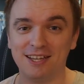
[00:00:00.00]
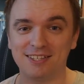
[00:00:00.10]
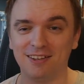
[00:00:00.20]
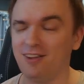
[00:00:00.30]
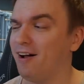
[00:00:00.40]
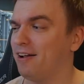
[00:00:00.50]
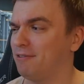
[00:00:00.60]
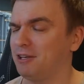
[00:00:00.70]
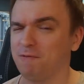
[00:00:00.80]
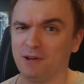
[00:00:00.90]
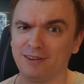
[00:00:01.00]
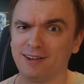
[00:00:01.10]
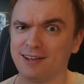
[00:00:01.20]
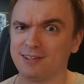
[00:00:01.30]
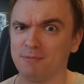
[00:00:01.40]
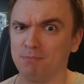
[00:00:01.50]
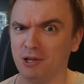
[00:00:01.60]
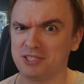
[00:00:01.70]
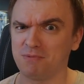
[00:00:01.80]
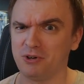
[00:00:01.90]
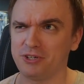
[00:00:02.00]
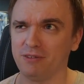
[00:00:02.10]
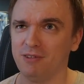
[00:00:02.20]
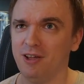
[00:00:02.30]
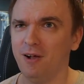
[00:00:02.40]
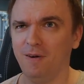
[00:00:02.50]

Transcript: SLI, definitely get the Plus version.